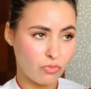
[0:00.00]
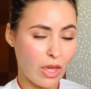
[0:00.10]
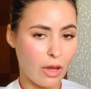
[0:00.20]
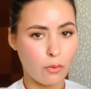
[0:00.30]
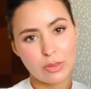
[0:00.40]

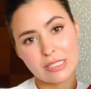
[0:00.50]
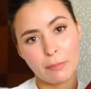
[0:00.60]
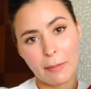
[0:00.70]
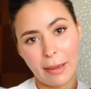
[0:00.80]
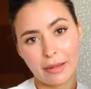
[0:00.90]
Yeah, what's in
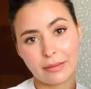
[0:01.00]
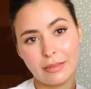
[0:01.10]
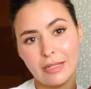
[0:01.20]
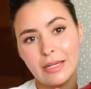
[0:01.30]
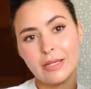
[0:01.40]
my bag?
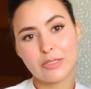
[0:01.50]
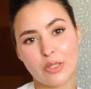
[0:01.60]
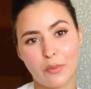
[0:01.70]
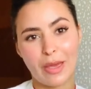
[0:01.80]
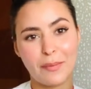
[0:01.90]

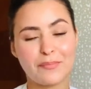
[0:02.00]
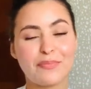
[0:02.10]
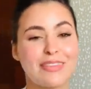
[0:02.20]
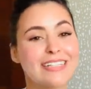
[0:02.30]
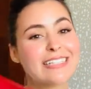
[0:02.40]
So yeah,
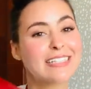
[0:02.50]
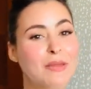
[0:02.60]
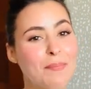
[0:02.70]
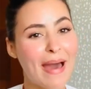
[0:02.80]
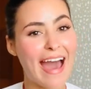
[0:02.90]
this is
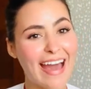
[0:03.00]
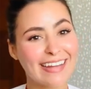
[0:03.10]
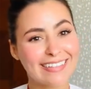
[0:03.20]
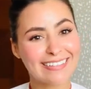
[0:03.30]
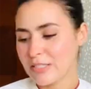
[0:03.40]
the
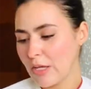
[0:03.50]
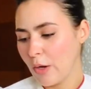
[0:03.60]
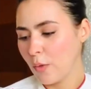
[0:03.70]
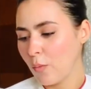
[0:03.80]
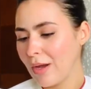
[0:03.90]
bag.
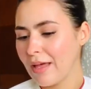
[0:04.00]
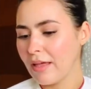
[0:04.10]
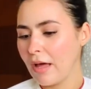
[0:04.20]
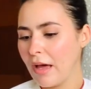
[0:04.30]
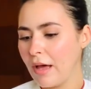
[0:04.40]
So
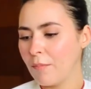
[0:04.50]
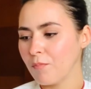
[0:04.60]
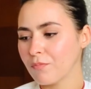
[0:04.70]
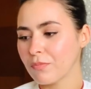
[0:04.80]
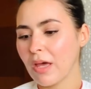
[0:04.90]

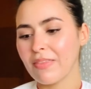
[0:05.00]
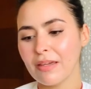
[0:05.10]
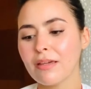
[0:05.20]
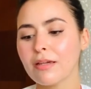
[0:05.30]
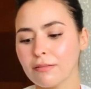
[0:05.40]
I
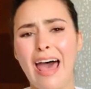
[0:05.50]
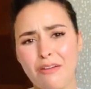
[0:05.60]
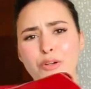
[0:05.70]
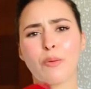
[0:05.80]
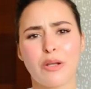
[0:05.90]
think
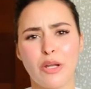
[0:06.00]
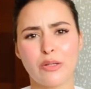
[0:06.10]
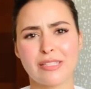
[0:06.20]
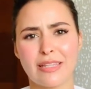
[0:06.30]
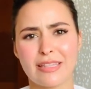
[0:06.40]
everyone
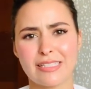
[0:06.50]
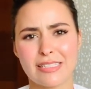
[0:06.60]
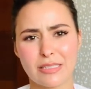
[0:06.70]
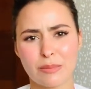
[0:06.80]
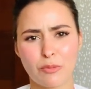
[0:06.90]
knows that this
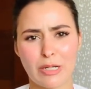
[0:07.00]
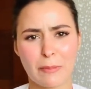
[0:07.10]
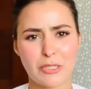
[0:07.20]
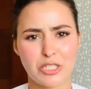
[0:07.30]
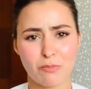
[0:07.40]
is pretty
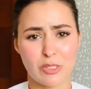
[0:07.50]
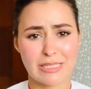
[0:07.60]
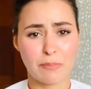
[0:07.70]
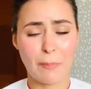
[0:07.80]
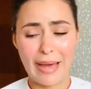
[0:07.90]
much
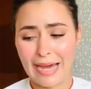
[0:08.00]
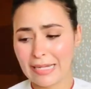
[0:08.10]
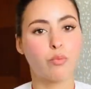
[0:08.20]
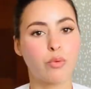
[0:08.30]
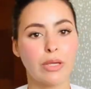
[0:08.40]
Emirates
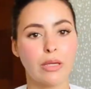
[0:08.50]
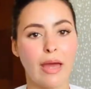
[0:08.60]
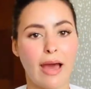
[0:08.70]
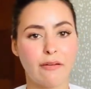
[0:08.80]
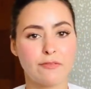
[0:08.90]
bag. We
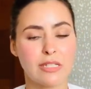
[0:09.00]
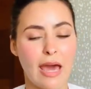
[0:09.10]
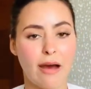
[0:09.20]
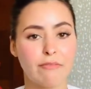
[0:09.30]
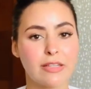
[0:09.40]
have to
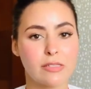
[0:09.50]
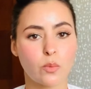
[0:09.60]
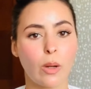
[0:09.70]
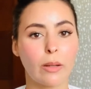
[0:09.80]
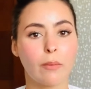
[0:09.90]
have
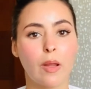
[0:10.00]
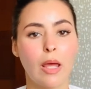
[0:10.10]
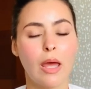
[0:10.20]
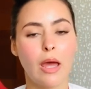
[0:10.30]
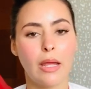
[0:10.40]
this one
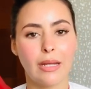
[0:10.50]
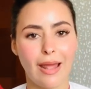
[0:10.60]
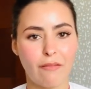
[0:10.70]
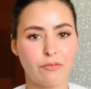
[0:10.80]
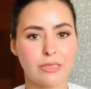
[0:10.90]
in
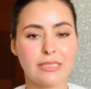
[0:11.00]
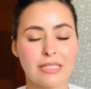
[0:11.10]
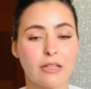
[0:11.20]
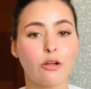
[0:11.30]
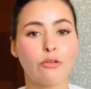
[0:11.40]
every
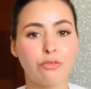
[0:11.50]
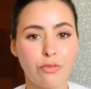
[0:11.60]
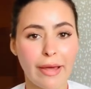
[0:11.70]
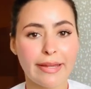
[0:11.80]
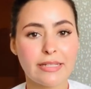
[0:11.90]
single
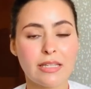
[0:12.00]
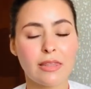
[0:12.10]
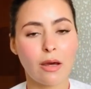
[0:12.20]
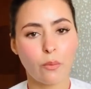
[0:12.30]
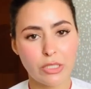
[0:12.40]
flight
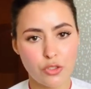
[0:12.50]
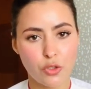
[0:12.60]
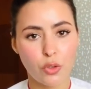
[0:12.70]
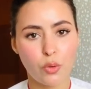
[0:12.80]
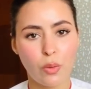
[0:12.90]
that we
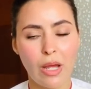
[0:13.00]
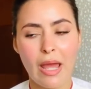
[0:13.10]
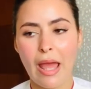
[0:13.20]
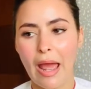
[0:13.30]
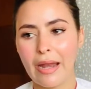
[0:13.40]
do
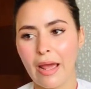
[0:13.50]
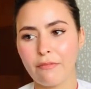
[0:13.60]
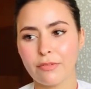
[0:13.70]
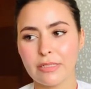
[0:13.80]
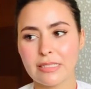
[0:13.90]
and
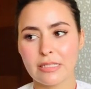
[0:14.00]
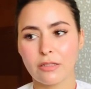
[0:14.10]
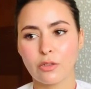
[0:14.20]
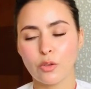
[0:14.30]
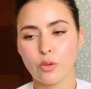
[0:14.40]
every
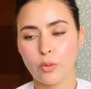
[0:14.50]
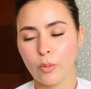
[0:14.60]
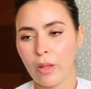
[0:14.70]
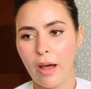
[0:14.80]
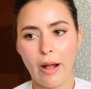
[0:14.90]

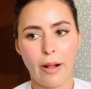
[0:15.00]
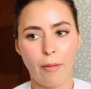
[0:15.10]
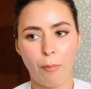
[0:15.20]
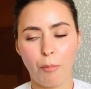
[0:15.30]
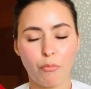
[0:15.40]
single
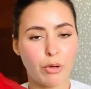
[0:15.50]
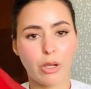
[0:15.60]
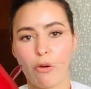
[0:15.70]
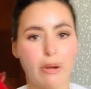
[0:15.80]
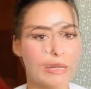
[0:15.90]

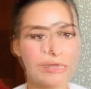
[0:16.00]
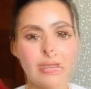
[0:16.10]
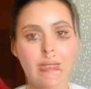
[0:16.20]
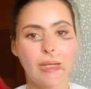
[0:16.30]
recurrent.